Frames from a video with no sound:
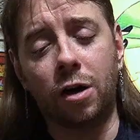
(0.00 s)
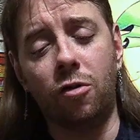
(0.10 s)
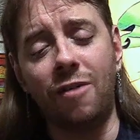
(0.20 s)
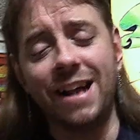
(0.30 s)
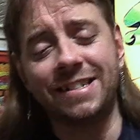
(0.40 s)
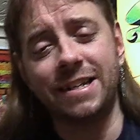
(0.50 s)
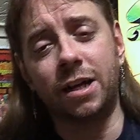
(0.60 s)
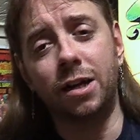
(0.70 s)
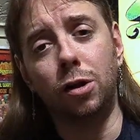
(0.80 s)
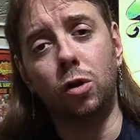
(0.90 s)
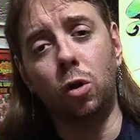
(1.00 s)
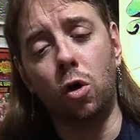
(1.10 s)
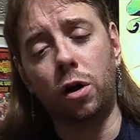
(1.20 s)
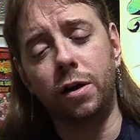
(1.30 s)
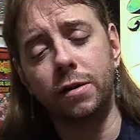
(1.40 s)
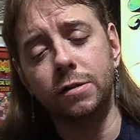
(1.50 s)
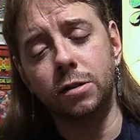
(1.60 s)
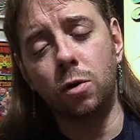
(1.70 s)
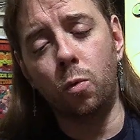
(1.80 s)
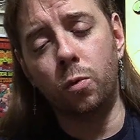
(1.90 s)
a classic look
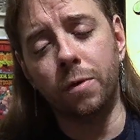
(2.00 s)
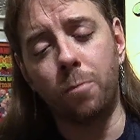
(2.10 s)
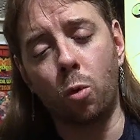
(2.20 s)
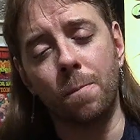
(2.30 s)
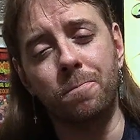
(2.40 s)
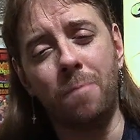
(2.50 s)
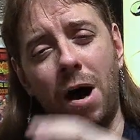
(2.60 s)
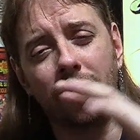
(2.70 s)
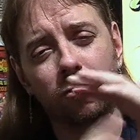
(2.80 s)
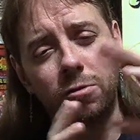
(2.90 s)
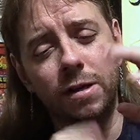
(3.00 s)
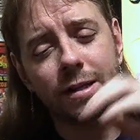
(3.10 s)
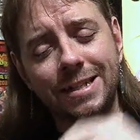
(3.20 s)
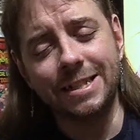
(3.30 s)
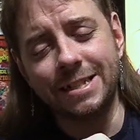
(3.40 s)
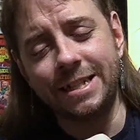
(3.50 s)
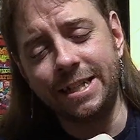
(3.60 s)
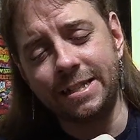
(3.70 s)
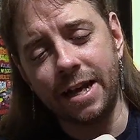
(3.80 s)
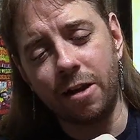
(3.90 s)
with a more modern
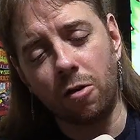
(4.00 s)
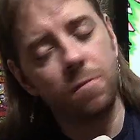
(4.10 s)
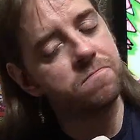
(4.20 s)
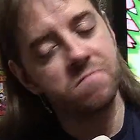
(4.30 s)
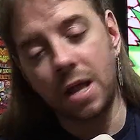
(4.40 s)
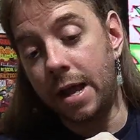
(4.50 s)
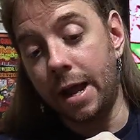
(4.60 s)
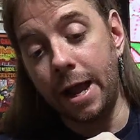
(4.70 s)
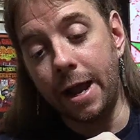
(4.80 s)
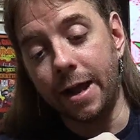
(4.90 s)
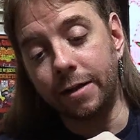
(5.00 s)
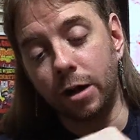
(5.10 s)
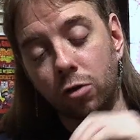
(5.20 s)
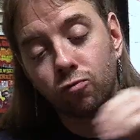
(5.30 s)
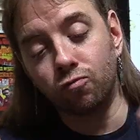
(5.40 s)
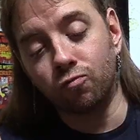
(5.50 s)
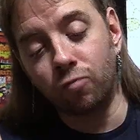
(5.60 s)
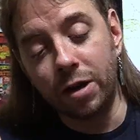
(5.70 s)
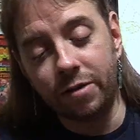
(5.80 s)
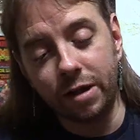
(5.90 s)
detail, and
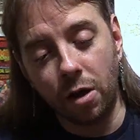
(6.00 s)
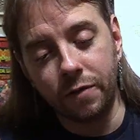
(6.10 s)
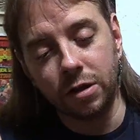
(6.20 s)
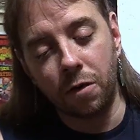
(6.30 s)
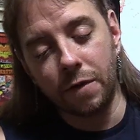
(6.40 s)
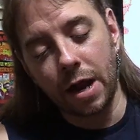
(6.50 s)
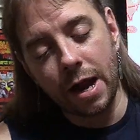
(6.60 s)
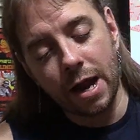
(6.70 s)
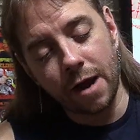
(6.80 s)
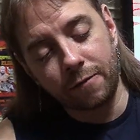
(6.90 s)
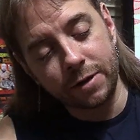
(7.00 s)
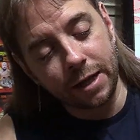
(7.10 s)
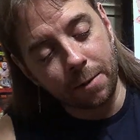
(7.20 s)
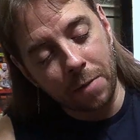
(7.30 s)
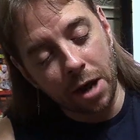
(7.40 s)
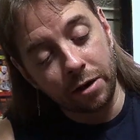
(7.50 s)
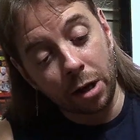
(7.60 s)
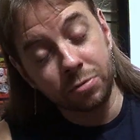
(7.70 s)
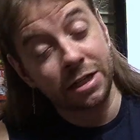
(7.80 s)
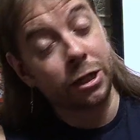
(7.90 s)
really love it, everything about it.
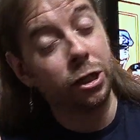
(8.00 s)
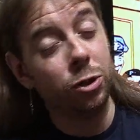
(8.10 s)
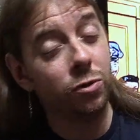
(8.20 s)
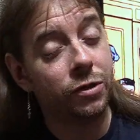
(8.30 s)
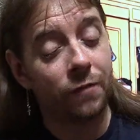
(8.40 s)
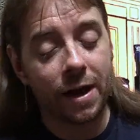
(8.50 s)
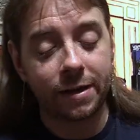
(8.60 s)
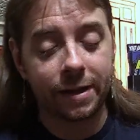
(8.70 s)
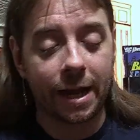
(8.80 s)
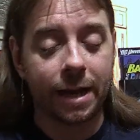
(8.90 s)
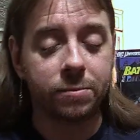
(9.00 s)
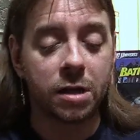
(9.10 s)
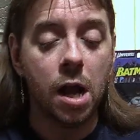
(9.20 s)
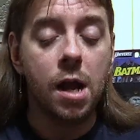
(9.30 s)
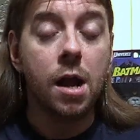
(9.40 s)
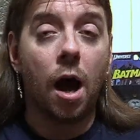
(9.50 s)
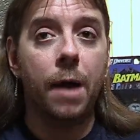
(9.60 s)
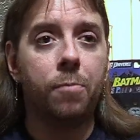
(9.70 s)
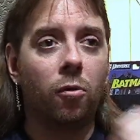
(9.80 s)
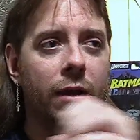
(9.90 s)
I was a huge fan of the games.
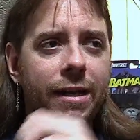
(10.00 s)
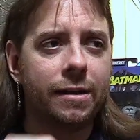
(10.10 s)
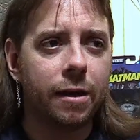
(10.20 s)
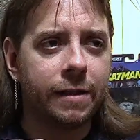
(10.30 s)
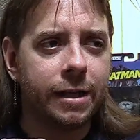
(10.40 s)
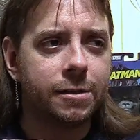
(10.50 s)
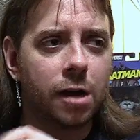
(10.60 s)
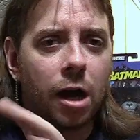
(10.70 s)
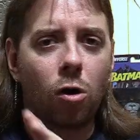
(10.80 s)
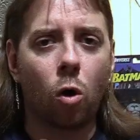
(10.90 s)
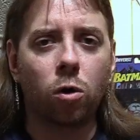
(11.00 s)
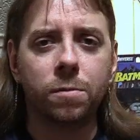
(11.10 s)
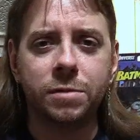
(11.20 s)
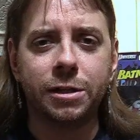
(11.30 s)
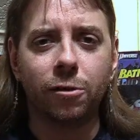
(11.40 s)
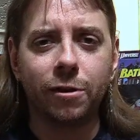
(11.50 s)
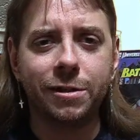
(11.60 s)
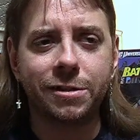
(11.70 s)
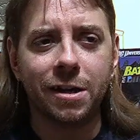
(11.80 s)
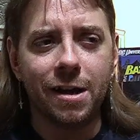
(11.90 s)
I played the entire Arkham
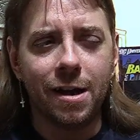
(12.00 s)
series